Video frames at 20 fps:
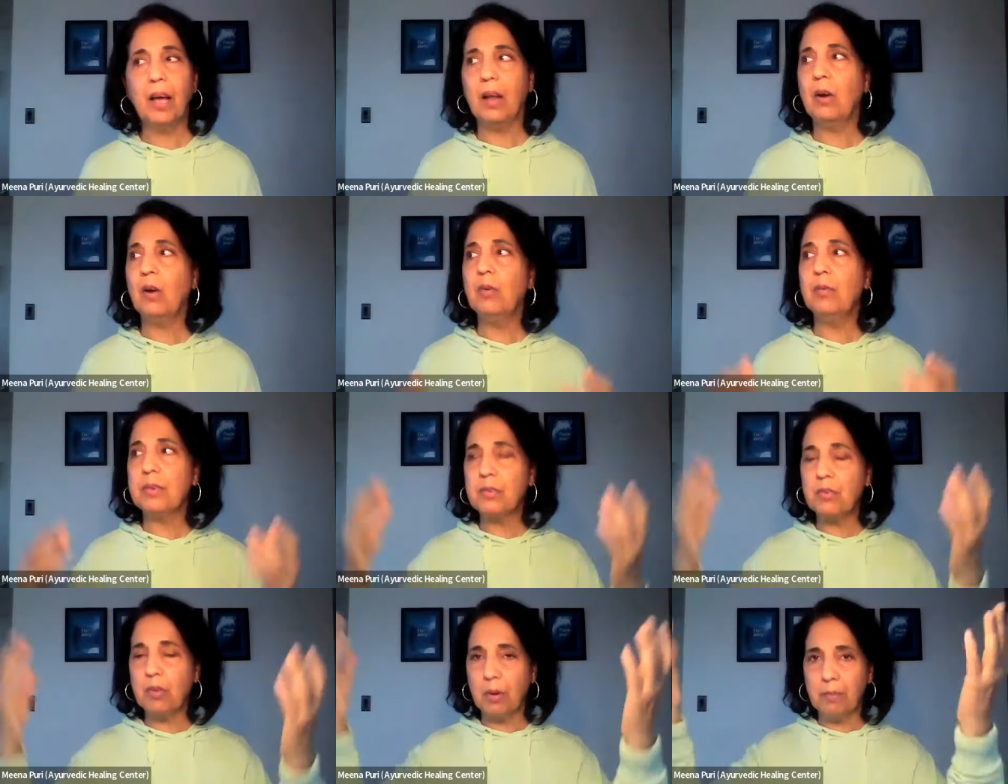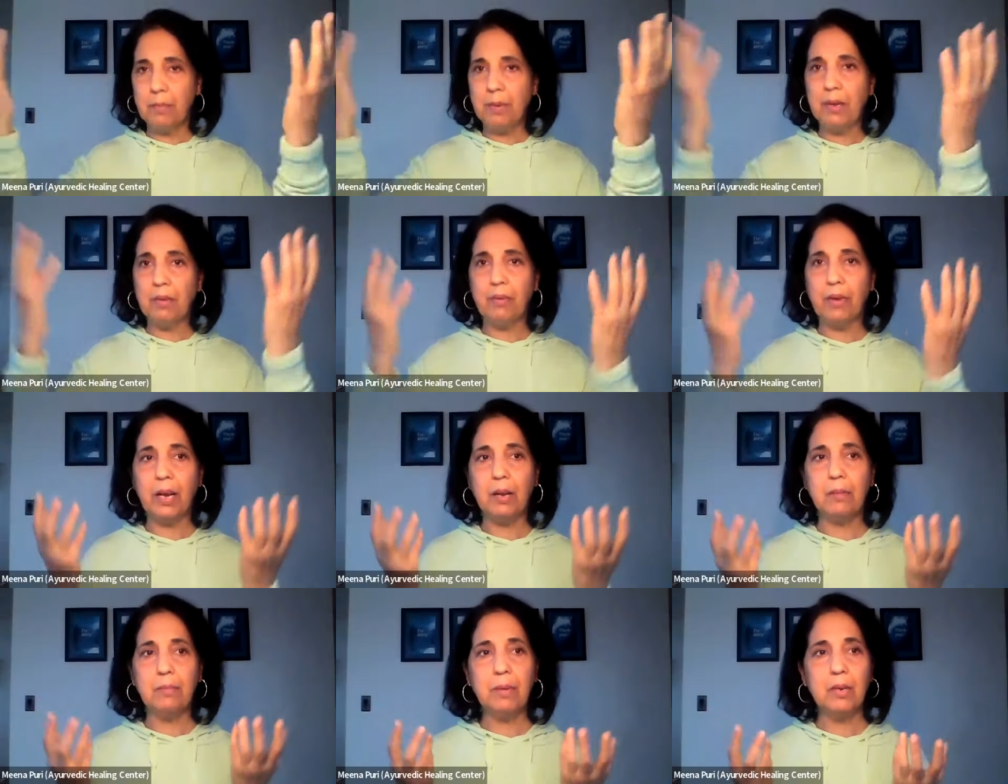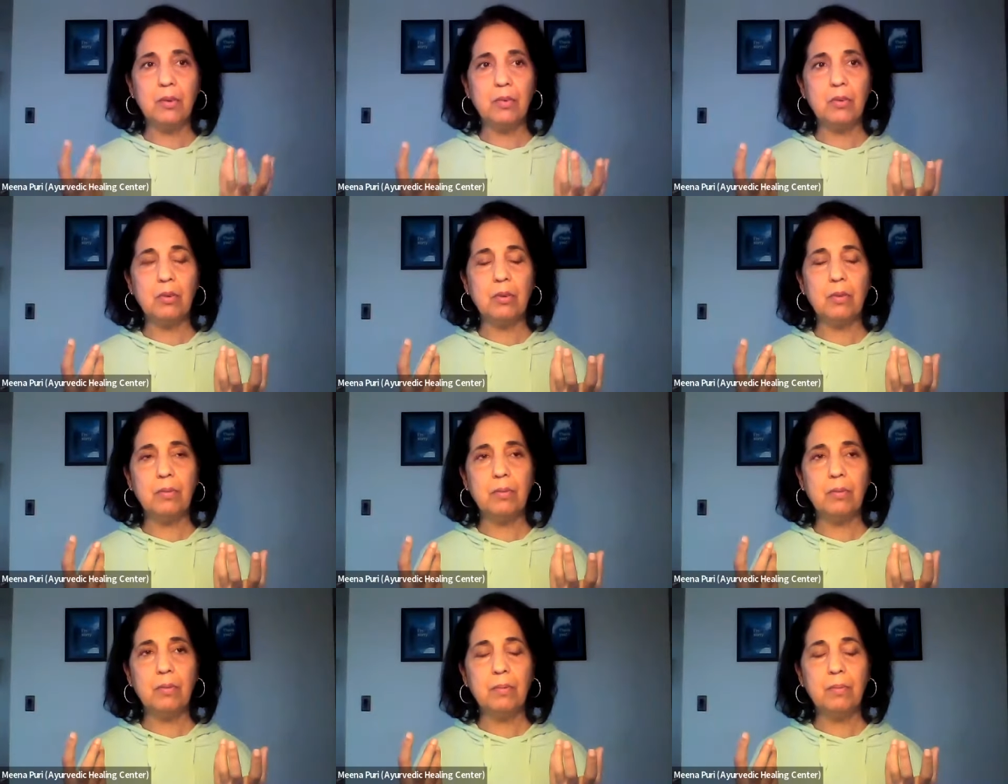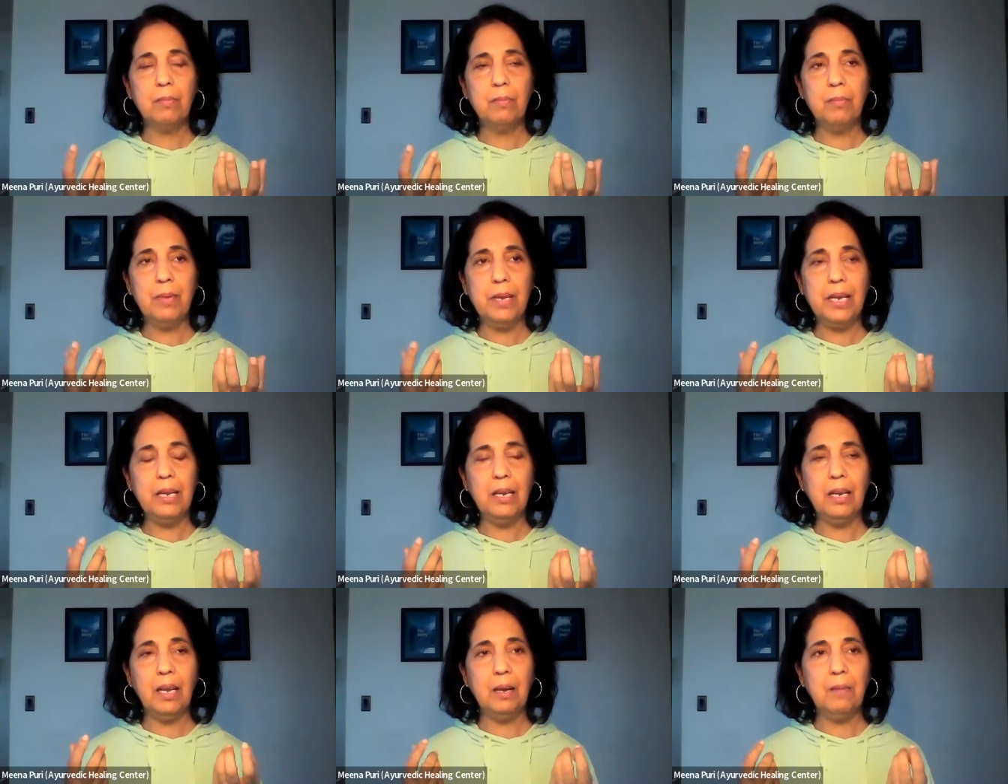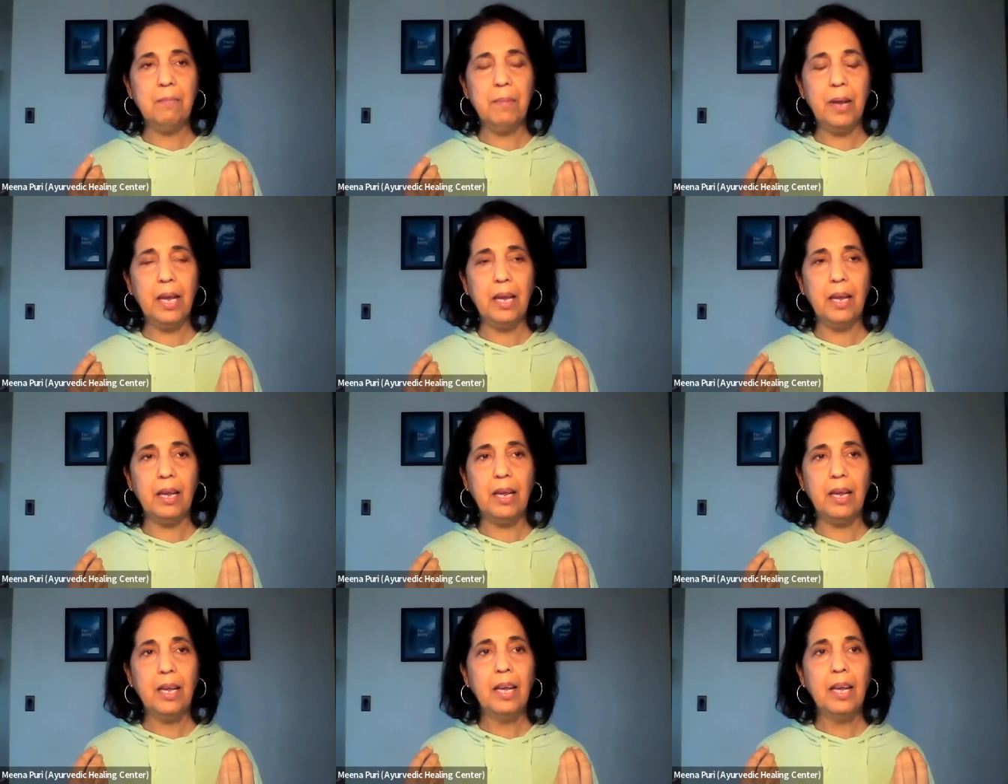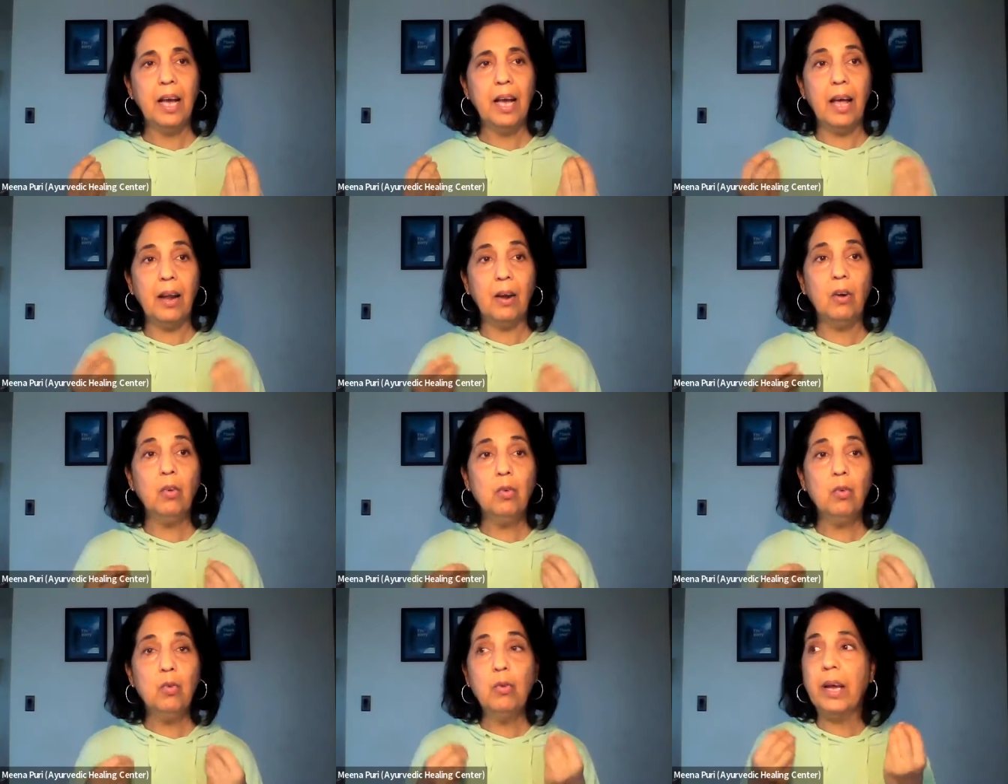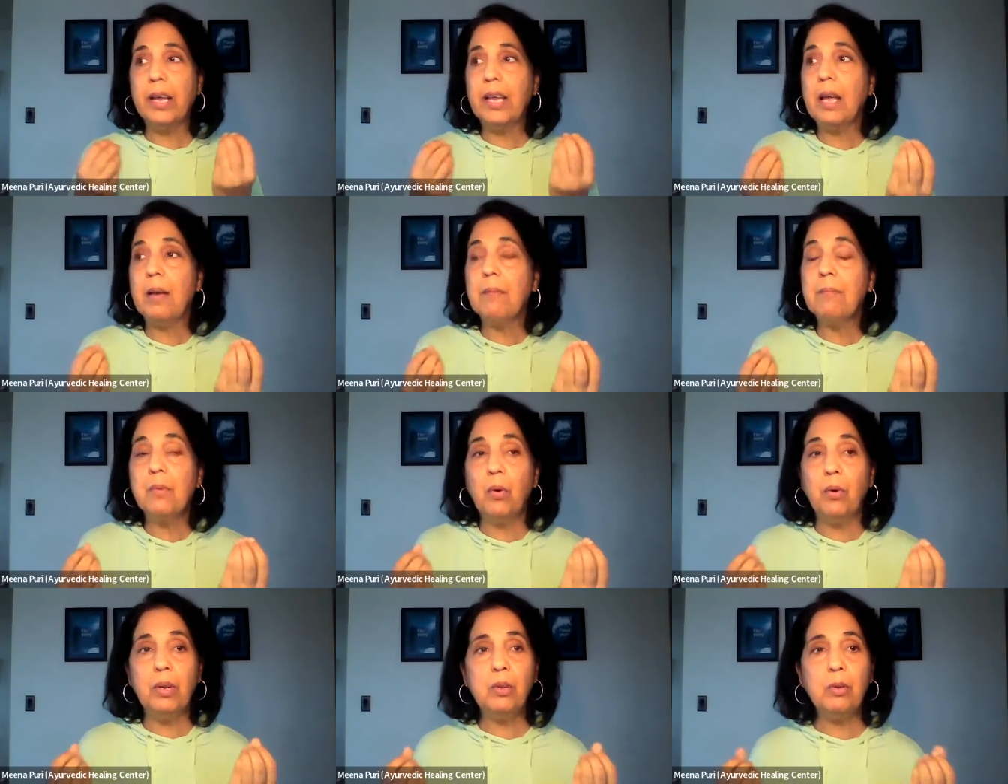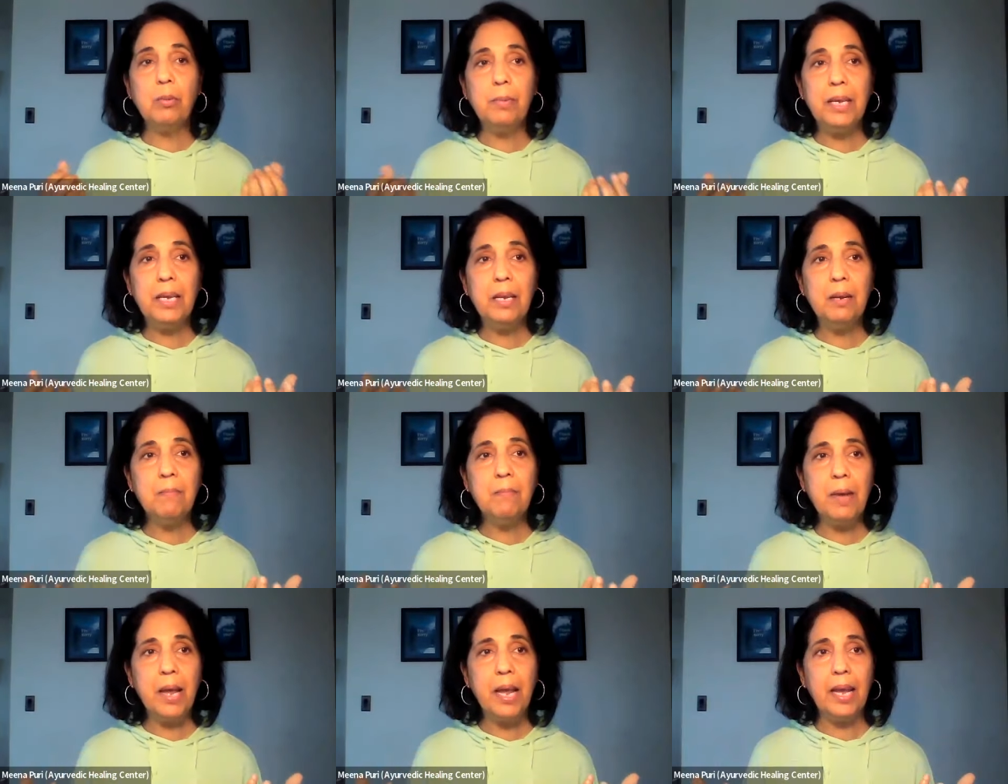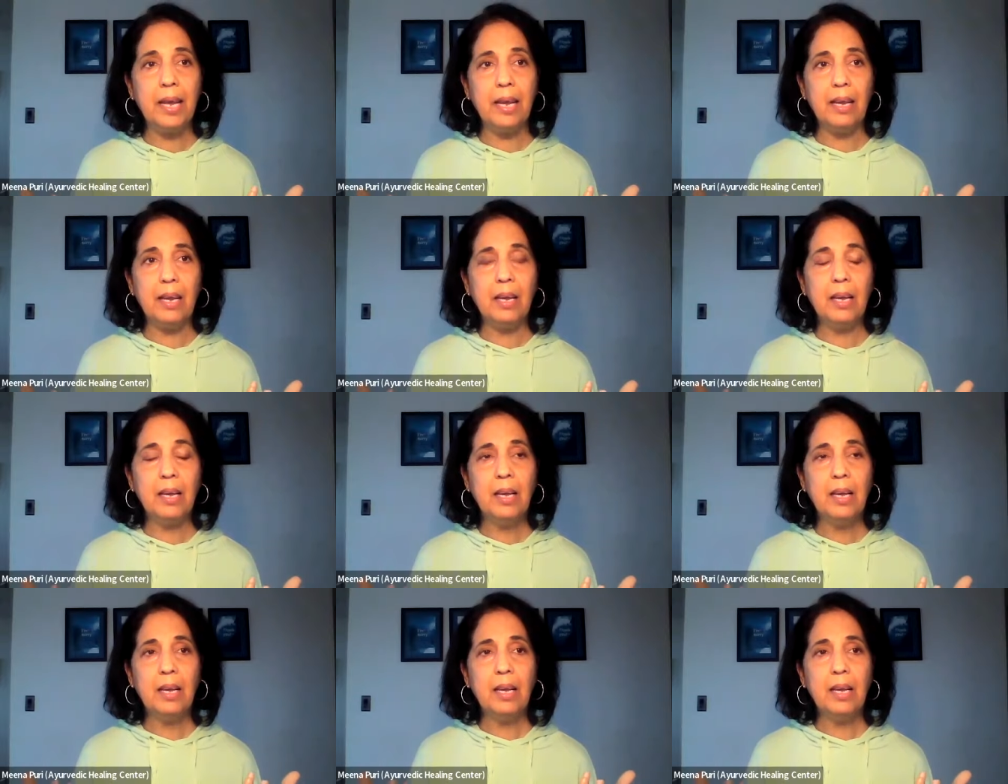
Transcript: I don't know what's going to be available to me in May. I don't know who I am going to be in May.